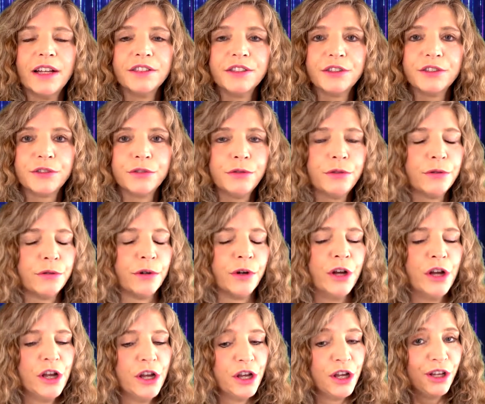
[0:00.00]
as a soul.
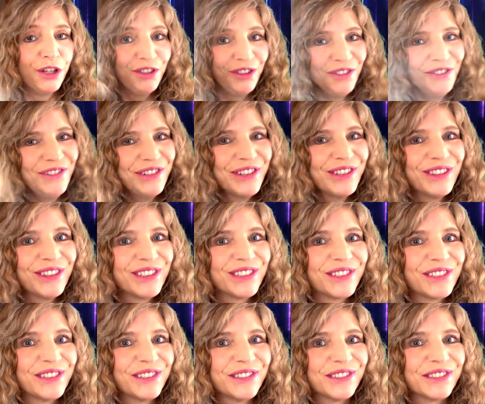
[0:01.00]
You did
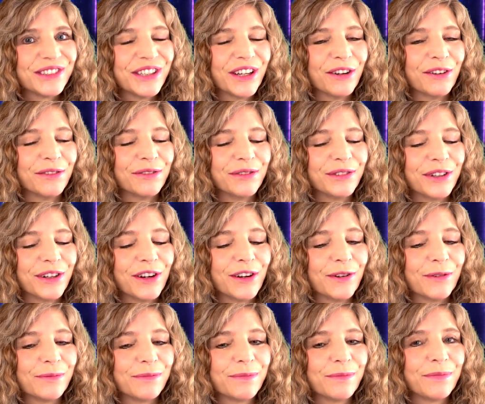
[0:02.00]
this to yourself, you
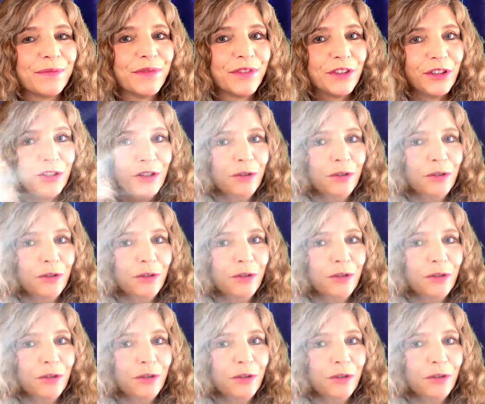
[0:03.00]
know.